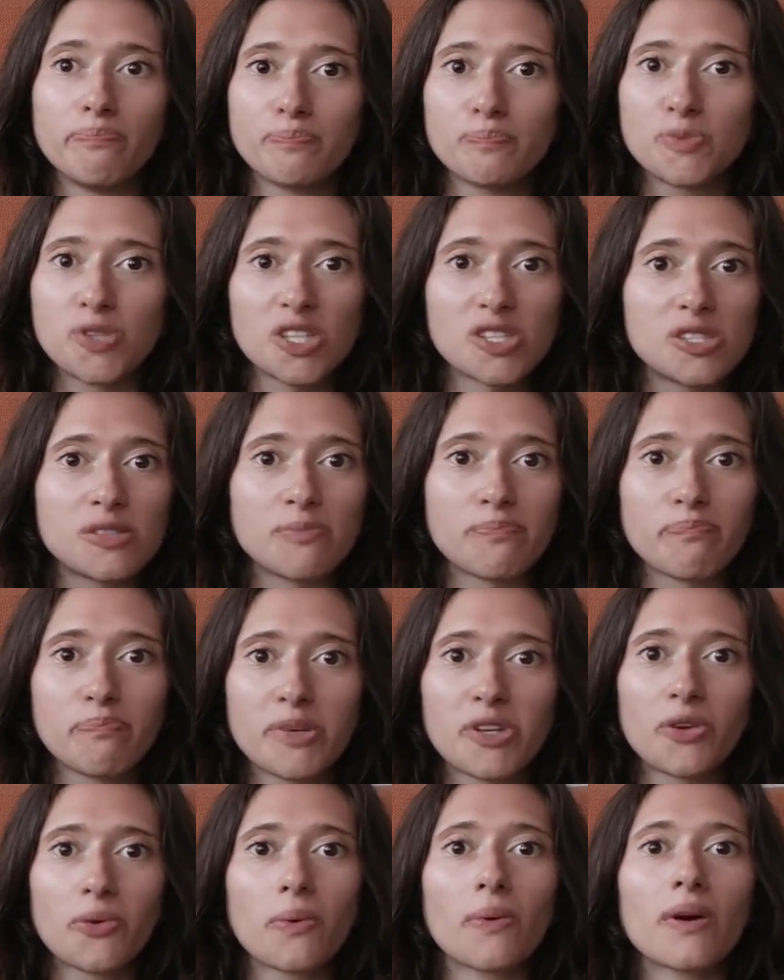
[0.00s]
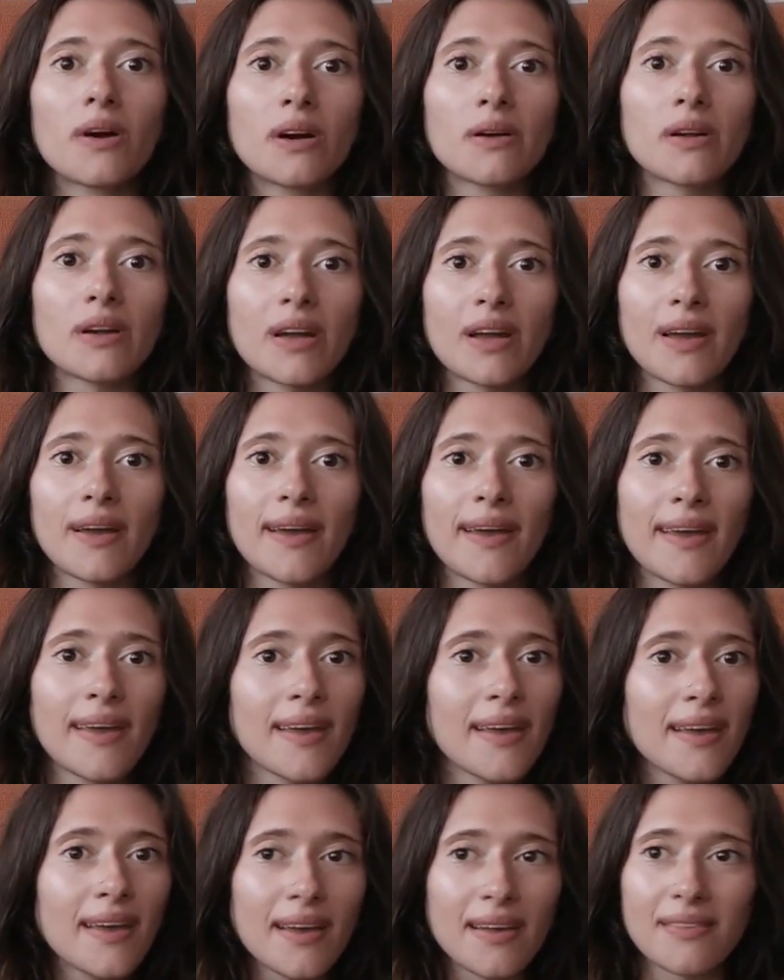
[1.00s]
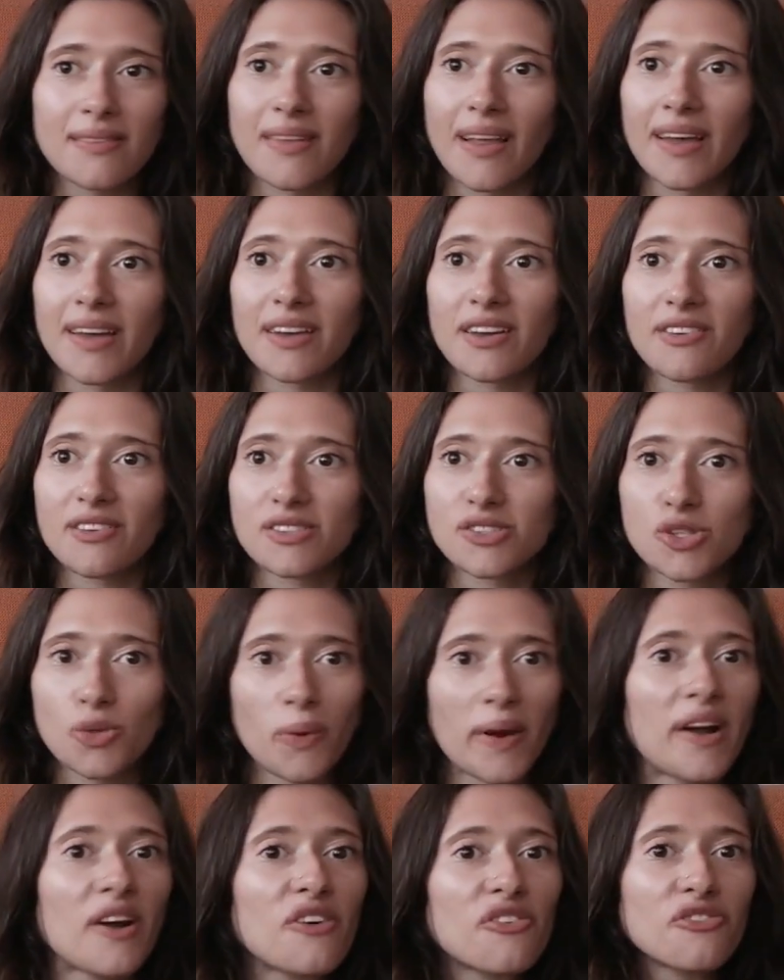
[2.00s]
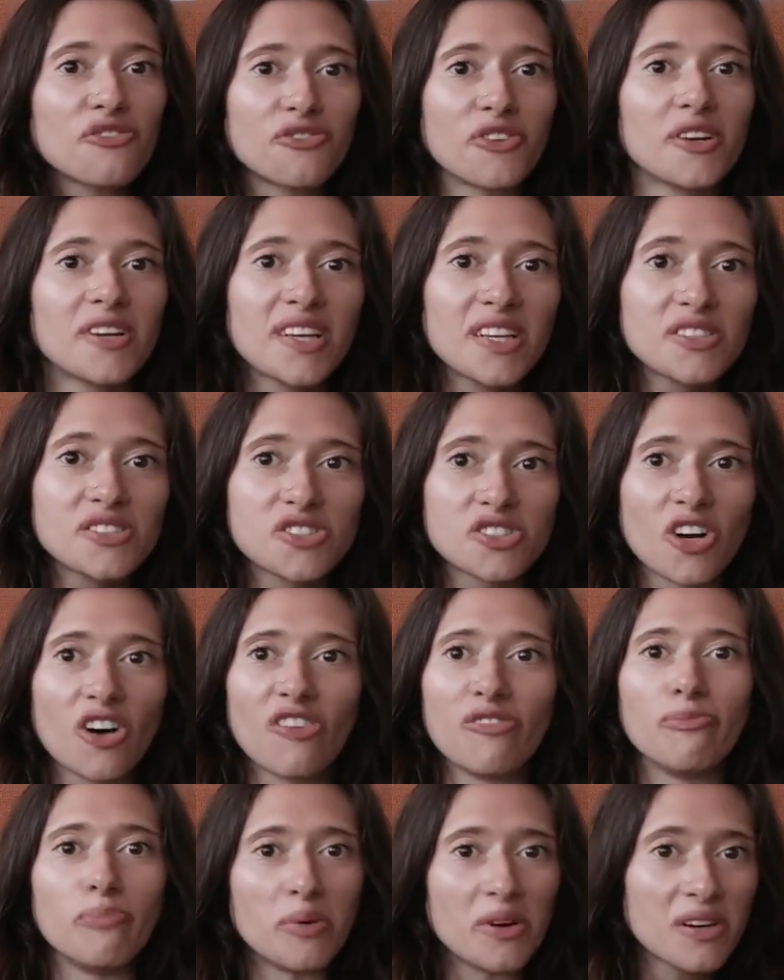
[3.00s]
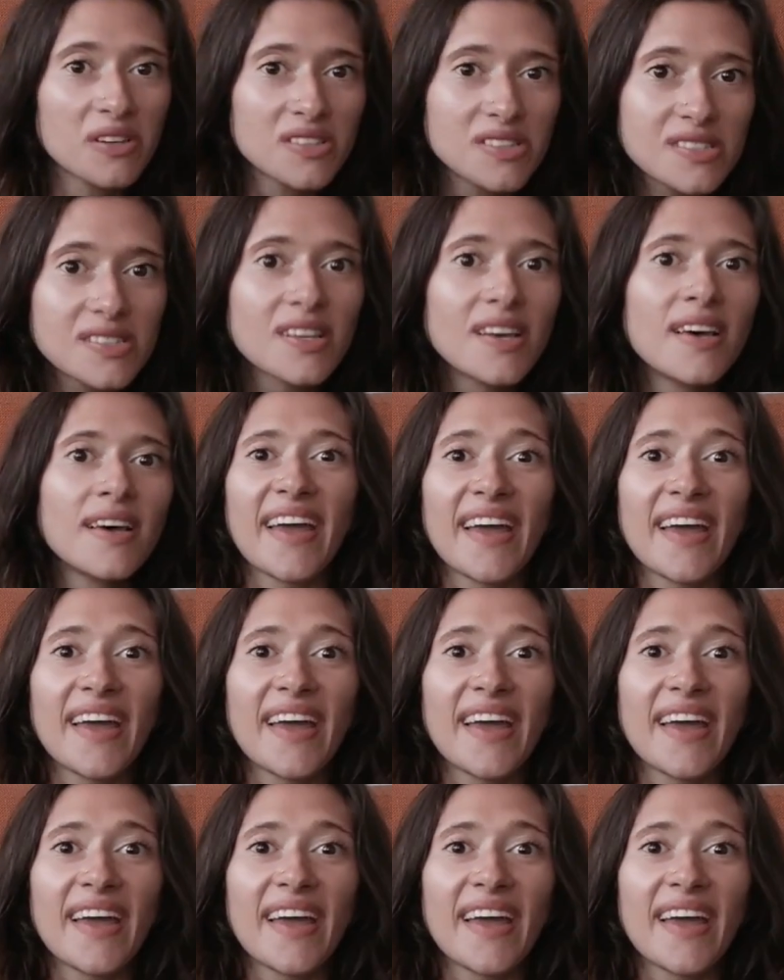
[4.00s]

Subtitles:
just pure, like, square footage of books.